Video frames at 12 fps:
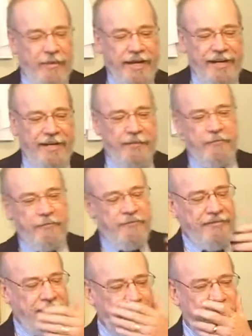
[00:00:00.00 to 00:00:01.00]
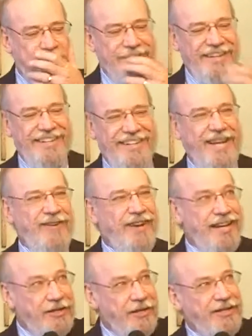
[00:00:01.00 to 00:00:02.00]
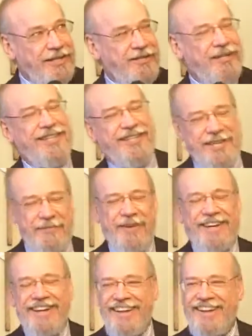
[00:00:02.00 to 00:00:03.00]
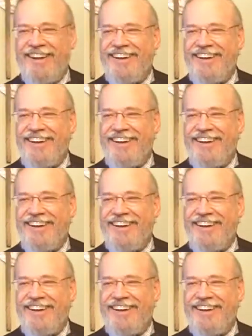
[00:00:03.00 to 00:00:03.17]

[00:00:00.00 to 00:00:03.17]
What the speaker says: but kind of idealistically. But